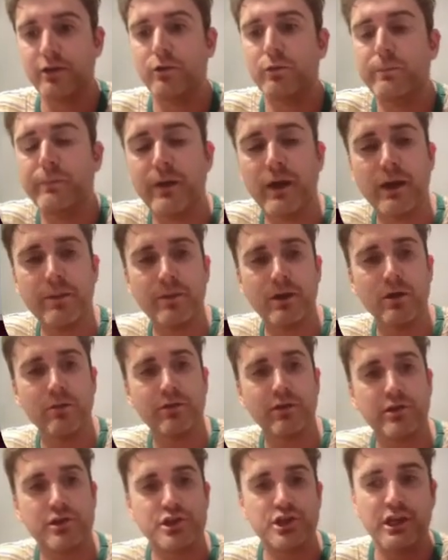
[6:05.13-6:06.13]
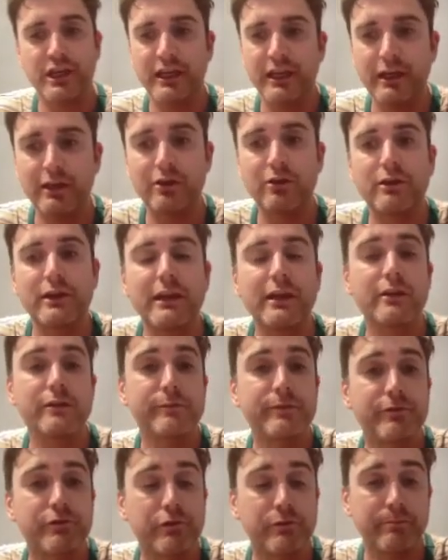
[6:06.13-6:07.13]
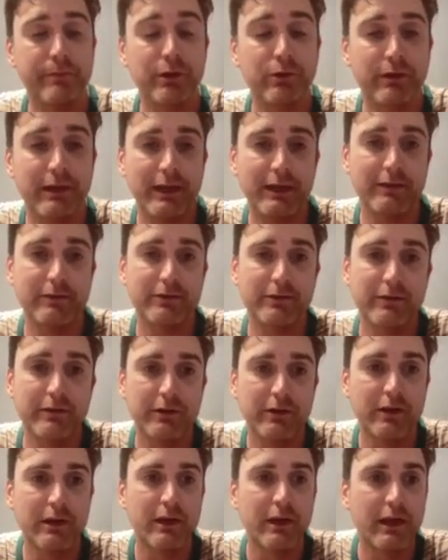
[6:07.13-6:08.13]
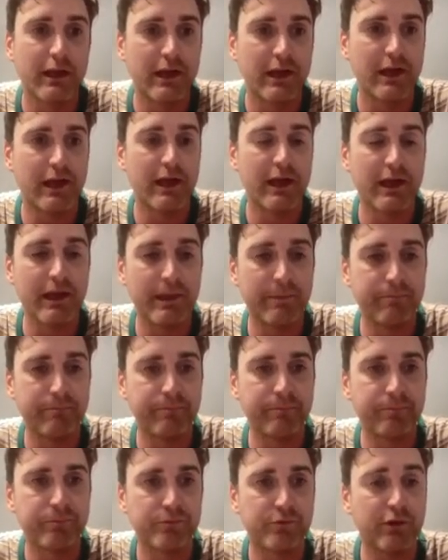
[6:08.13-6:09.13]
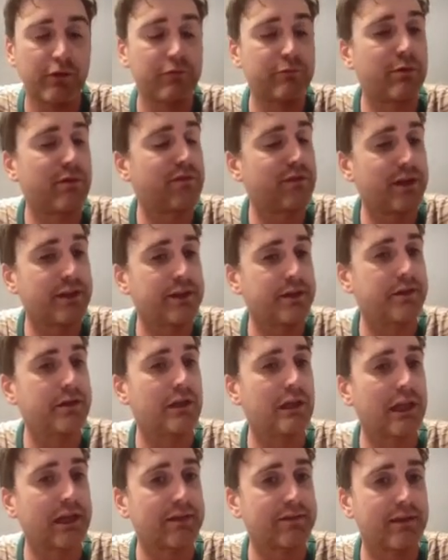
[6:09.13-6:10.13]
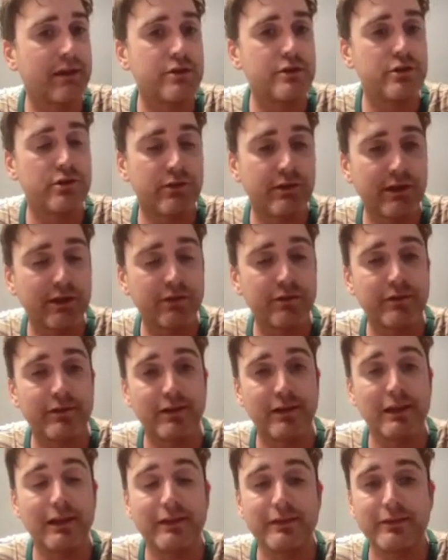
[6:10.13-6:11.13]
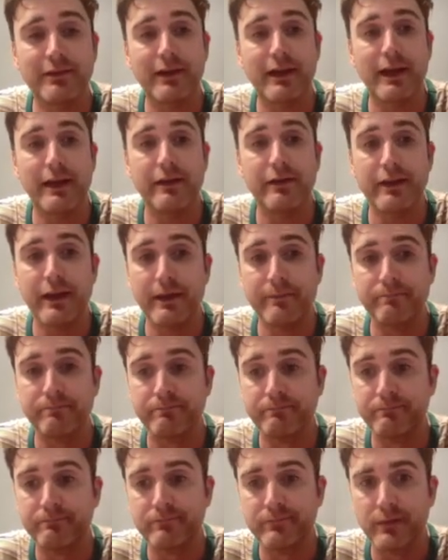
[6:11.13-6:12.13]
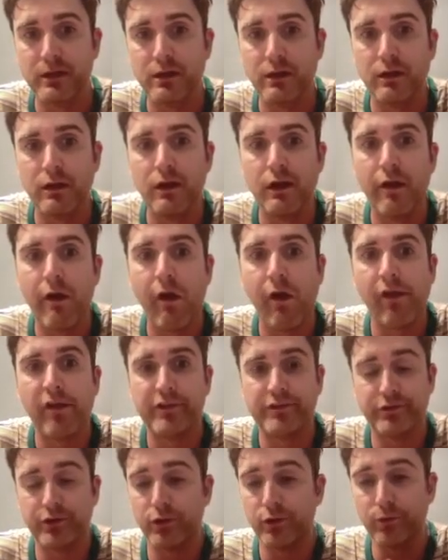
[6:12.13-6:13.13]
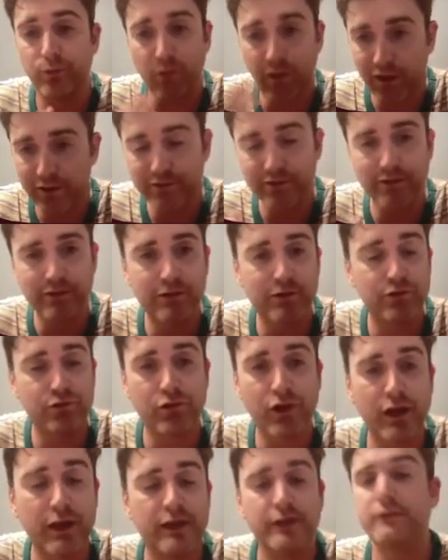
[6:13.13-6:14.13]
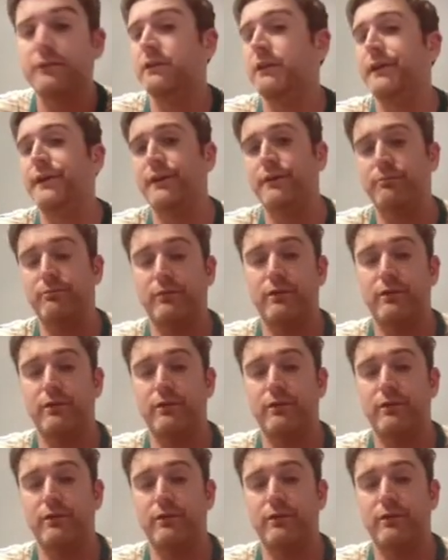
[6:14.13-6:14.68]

Obama, we've got Shaquille O'Neal, and we've got Bill Gates. So I've provided their LinkedIn URLs as a list and then their name. So whilst this is running, like